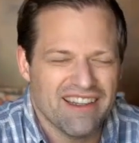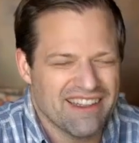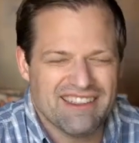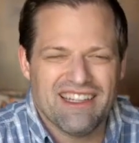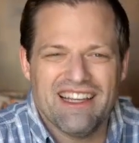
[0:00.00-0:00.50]

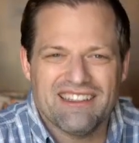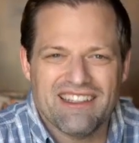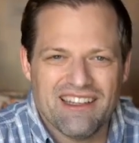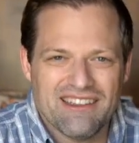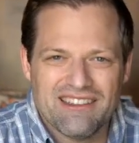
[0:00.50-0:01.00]
It's it's
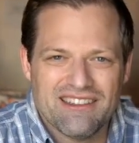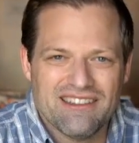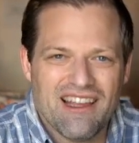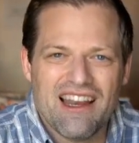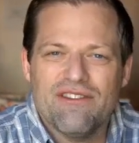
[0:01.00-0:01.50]
uh, it's
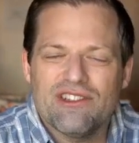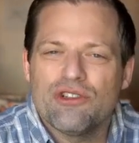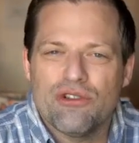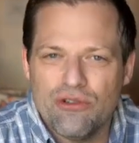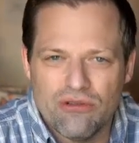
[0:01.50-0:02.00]
not even
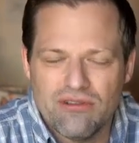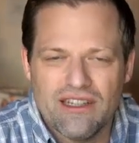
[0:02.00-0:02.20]
true.